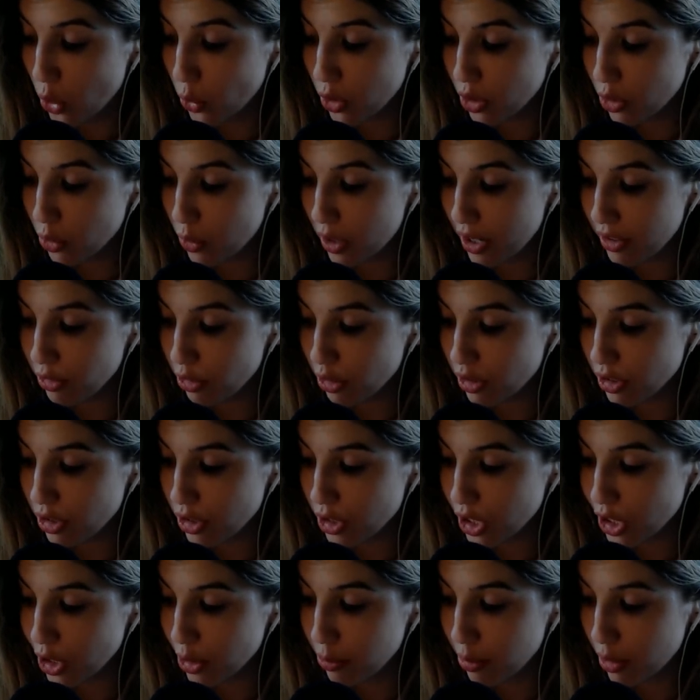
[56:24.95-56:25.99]
with reference
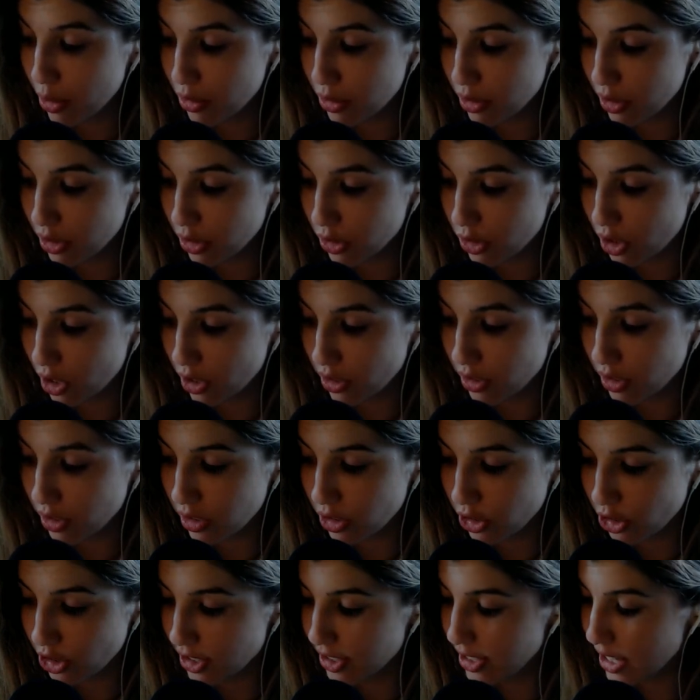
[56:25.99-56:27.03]
to your personal chart,
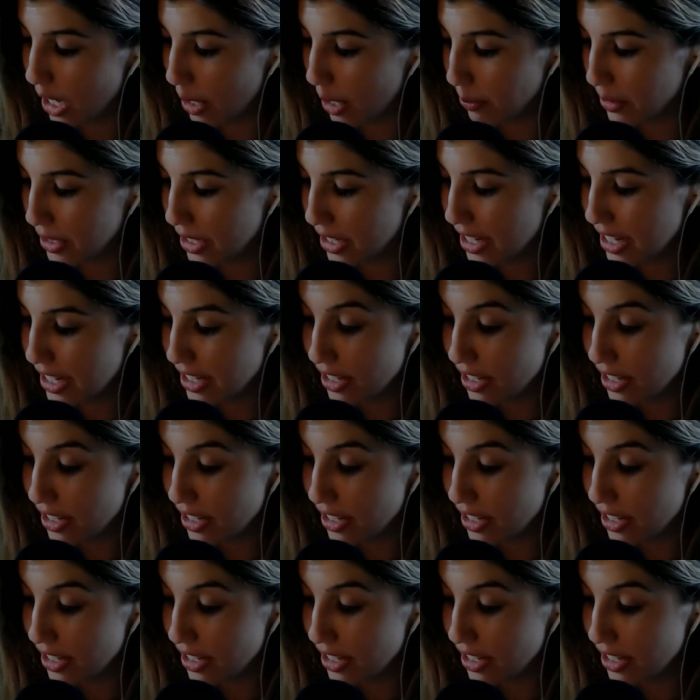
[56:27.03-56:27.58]
she snapped,